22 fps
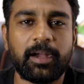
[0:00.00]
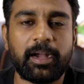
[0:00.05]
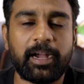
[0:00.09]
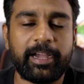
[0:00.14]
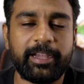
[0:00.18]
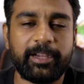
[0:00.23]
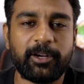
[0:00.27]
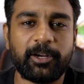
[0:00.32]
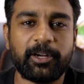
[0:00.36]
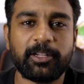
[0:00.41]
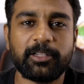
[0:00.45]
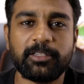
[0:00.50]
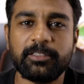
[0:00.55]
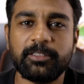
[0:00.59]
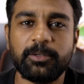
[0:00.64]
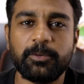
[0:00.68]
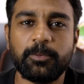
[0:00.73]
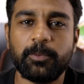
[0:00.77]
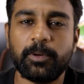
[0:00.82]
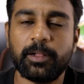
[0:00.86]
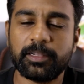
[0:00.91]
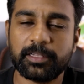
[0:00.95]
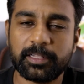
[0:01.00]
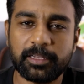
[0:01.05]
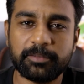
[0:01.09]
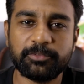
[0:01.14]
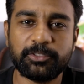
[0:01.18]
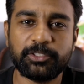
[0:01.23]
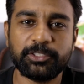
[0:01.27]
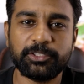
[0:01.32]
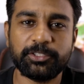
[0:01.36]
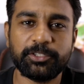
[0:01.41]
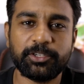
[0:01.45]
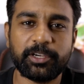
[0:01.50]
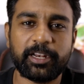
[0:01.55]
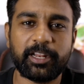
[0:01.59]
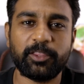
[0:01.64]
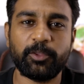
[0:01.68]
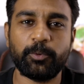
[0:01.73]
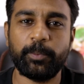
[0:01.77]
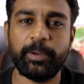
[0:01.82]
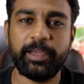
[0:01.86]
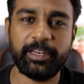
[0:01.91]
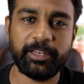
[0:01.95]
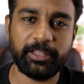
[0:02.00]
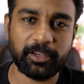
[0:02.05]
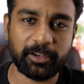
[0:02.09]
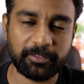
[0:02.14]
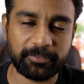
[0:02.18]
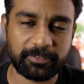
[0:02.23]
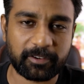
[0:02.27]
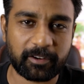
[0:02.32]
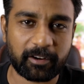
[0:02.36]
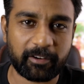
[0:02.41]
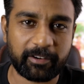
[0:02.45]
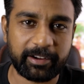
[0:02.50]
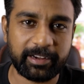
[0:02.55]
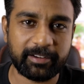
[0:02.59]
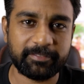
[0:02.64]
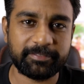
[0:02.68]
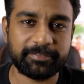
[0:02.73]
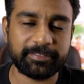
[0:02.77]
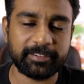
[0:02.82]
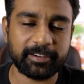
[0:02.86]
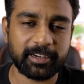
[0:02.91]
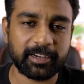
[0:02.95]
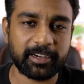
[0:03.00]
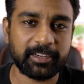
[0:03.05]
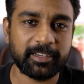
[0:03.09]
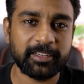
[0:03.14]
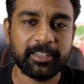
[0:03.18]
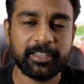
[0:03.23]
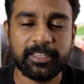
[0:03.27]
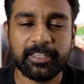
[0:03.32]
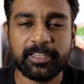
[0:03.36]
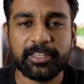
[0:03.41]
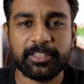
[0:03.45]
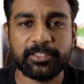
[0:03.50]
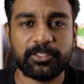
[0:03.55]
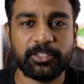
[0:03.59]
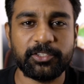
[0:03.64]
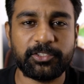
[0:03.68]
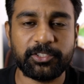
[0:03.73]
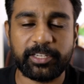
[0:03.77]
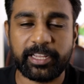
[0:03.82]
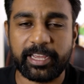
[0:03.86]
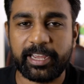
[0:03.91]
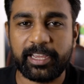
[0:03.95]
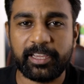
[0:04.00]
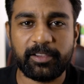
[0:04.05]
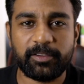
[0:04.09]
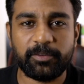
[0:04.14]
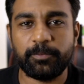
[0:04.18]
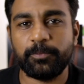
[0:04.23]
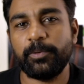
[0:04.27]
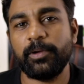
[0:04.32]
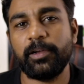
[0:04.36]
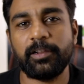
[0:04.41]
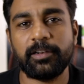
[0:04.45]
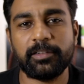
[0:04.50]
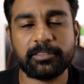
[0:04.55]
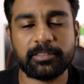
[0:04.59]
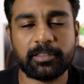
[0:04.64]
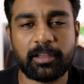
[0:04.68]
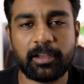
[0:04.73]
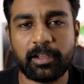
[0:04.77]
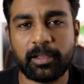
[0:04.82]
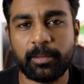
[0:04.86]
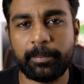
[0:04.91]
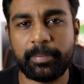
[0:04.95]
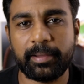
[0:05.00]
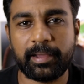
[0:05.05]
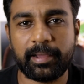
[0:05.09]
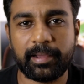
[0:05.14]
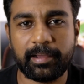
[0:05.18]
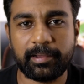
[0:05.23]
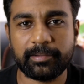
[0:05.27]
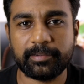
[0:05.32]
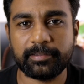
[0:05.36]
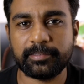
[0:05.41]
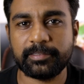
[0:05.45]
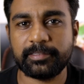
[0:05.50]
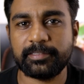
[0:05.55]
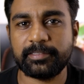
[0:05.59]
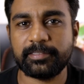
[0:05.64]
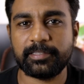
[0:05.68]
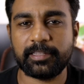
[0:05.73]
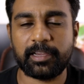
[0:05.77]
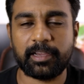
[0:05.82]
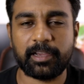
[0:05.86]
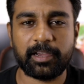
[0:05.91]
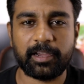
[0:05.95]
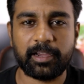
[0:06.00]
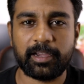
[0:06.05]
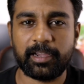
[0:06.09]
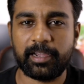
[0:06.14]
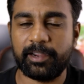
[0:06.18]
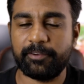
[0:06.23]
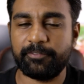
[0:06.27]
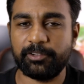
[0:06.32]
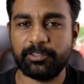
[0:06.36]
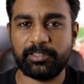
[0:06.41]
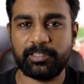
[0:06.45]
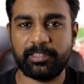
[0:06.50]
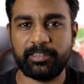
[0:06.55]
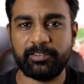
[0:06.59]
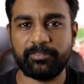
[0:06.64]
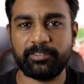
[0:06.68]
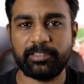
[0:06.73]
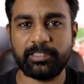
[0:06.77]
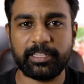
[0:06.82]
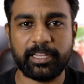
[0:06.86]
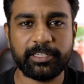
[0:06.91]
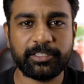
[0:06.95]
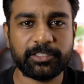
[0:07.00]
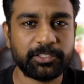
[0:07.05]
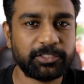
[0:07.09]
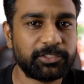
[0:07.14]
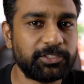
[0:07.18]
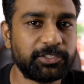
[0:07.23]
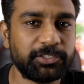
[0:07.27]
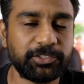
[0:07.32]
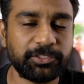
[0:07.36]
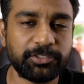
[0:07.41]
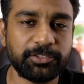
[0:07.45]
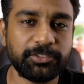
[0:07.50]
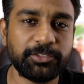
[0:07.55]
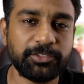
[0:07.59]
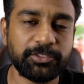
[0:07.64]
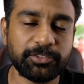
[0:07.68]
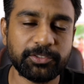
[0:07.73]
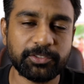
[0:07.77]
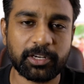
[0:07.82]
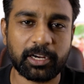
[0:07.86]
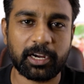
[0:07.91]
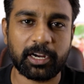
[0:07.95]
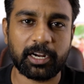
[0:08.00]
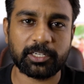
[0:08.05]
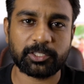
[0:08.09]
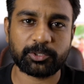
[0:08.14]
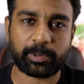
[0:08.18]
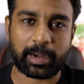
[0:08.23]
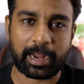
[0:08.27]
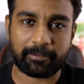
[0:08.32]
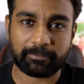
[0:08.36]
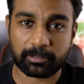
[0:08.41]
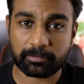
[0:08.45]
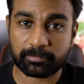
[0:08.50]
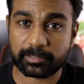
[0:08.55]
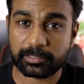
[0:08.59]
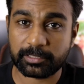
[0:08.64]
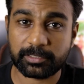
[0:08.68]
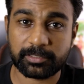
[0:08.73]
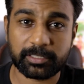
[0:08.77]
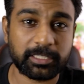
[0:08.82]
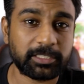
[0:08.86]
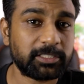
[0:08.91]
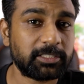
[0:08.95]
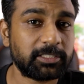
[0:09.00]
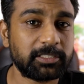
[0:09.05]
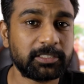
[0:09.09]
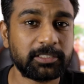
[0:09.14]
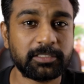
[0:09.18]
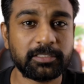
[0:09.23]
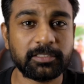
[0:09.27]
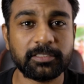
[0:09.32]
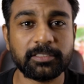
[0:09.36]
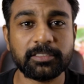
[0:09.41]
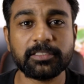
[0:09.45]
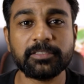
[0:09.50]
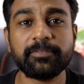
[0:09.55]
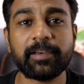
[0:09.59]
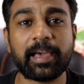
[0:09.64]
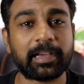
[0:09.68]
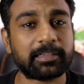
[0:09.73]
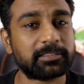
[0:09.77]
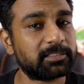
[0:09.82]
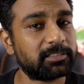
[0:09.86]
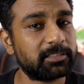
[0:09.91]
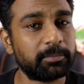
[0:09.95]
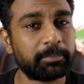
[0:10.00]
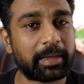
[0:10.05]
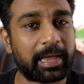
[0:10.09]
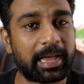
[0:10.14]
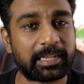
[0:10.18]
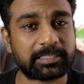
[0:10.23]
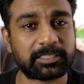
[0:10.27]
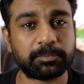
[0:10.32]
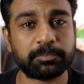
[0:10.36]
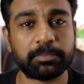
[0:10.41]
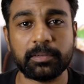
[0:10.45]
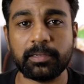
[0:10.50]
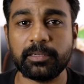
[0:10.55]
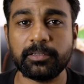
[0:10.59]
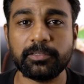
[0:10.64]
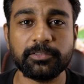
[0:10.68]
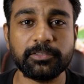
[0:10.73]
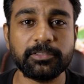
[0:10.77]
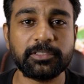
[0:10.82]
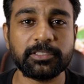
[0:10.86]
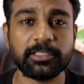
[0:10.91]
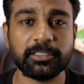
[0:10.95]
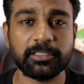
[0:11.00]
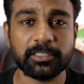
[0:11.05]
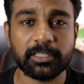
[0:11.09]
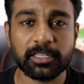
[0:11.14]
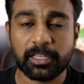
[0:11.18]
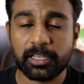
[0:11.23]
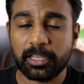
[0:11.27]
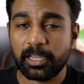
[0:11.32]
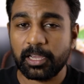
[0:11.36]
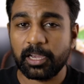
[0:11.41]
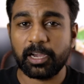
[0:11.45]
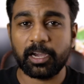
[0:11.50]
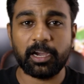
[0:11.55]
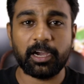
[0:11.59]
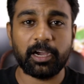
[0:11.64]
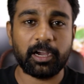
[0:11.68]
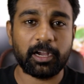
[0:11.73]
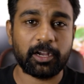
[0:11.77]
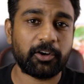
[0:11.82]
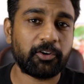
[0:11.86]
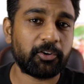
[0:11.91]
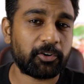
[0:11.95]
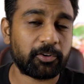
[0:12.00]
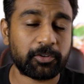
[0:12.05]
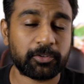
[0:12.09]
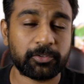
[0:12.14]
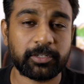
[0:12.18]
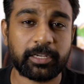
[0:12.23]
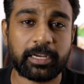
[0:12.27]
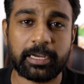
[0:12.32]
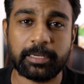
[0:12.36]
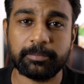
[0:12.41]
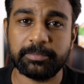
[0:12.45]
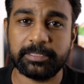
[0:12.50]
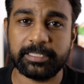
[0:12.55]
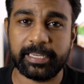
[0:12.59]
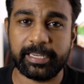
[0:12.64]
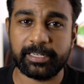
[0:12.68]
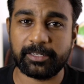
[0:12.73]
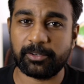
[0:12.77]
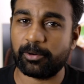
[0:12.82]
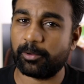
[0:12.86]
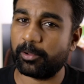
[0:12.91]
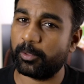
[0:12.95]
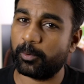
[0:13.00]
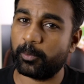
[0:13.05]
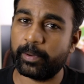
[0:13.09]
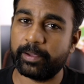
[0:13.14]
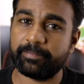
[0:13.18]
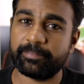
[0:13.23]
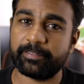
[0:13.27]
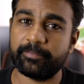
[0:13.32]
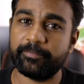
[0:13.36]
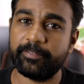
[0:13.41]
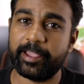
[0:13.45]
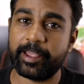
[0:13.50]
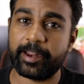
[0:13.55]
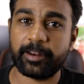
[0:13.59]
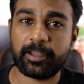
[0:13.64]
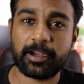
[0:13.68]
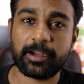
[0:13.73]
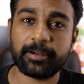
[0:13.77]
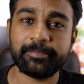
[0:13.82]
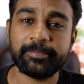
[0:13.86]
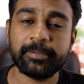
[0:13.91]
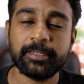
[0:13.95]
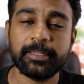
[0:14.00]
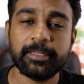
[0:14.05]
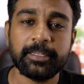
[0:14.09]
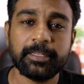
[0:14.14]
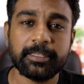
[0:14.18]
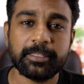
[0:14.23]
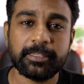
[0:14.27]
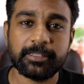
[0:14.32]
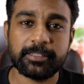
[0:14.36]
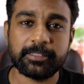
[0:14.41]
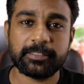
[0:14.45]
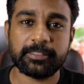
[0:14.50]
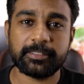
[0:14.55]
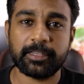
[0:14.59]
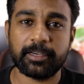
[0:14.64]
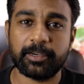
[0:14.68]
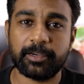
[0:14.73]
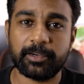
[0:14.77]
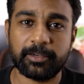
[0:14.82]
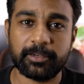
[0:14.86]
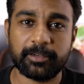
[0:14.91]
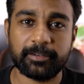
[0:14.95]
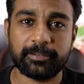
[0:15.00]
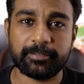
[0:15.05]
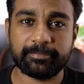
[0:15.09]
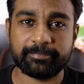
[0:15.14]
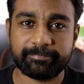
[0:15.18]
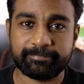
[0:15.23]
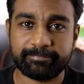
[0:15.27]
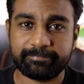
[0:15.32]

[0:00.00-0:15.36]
Hi all, welcome to another video of Korean Pho. So today we're going to talk about everything related to travel restrictions, vaccine passports, and Corona update all the way from Vietnam. So